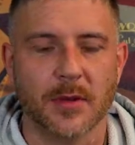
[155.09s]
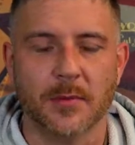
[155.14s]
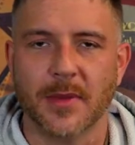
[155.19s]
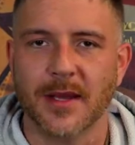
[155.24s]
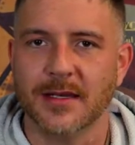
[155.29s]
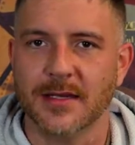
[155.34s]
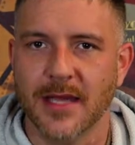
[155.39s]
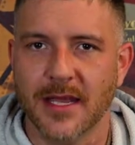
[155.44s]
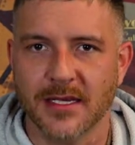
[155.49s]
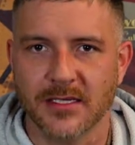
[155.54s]
and
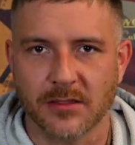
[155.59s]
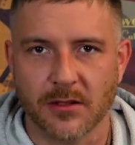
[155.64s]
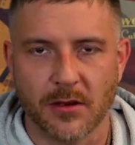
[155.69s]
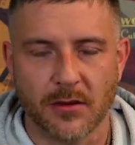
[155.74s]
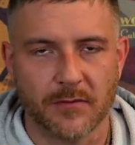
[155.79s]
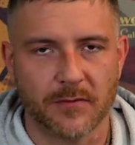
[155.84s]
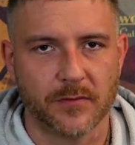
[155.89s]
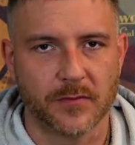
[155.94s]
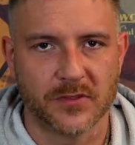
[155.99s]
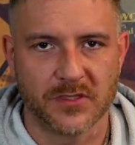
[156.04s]
my days
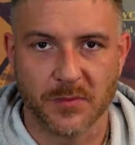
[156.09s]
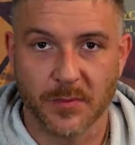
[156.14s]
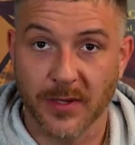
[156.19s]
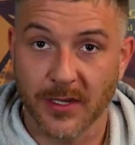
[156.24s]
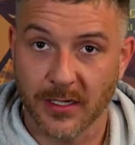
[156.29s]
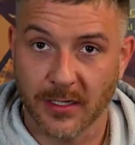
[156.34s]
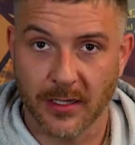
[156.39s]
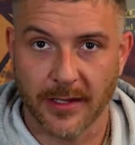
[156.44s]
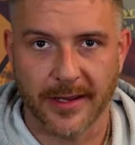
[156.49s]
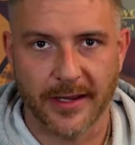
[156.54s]
off was
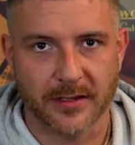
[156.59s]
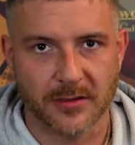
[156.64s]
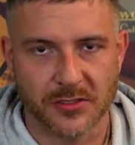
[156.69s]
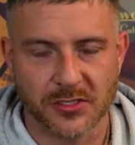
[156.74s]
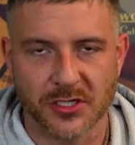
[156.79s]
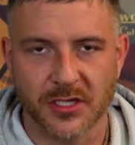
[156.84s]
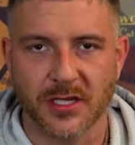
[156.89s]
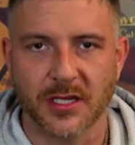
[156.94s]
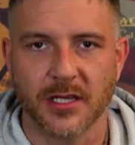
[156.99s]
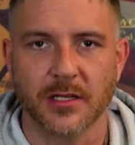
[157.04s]
spent
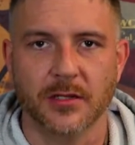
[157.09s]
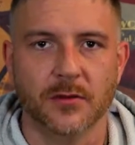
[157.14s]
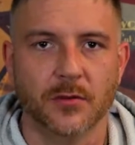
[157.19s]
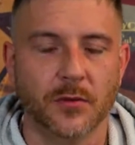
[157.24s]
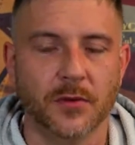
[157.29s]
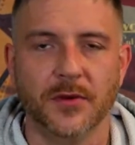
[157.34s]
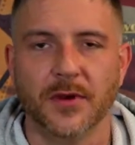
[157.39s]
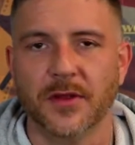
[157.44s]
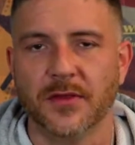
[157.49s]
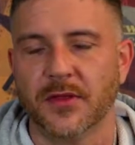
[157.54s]
lounging and
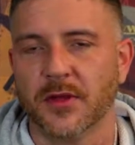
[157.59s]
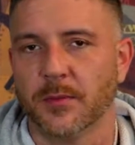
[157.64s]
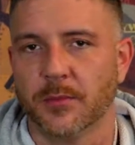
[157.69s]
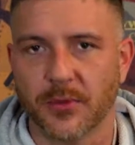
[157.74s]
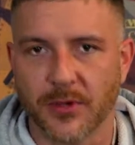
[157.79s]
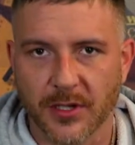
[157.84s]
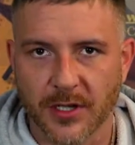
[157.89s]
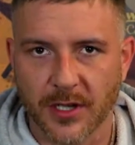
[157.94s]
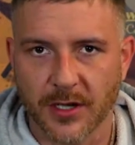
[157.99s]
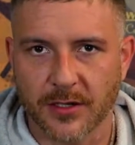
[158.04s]
doing nothing
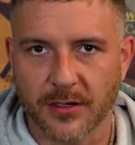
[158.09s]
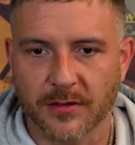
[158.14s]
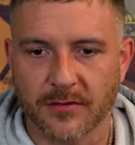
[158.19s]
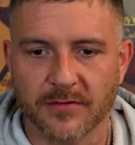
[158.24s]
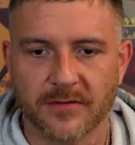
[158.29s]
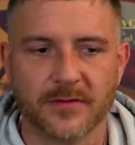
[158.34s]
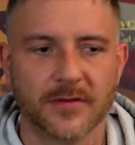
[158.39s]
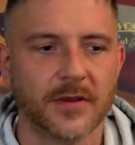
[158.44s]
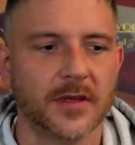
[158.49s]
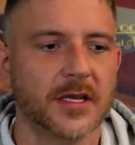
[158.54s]

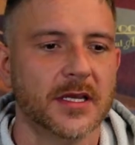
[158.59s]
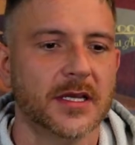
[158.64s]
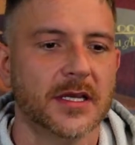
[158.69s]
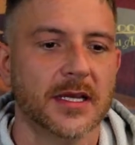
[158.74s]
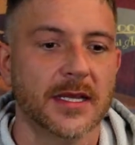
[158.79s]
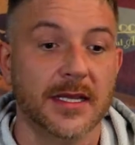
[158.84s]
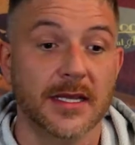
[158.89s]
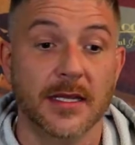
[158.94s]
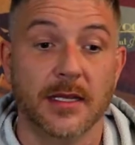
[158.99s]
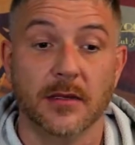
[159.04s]
productive
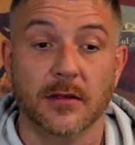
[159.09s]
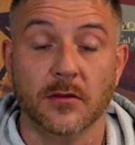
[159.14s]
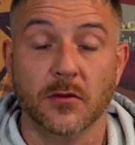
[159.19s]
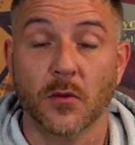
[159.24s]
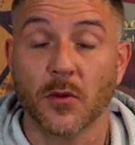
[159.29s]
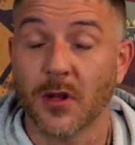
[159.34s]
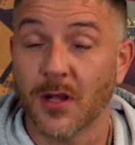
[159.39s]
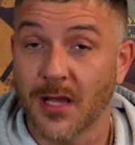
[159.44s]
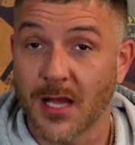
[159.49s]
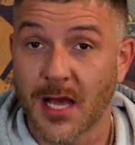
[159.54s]
and
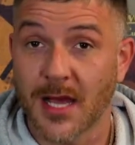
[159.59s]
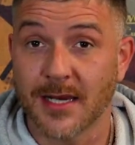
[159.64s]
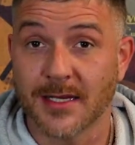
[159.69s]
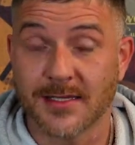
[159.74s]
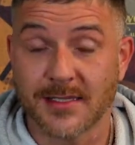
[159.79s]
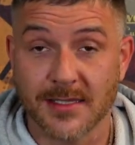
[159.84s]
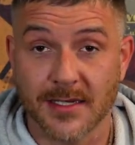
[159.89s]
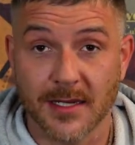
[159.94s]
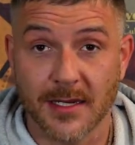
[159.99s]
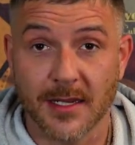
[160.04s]
doing a lot of
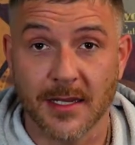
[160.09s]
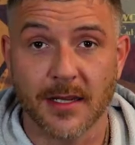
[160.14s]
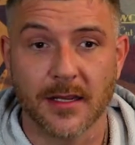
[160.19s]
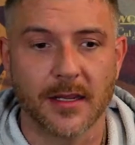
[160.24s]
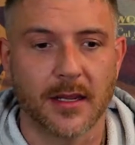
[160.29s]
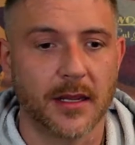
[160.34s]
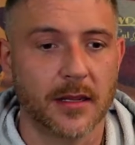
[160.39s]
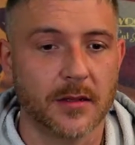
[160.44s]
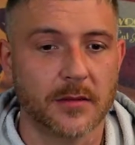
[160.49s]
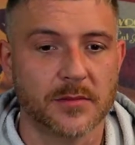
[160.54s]
sitting.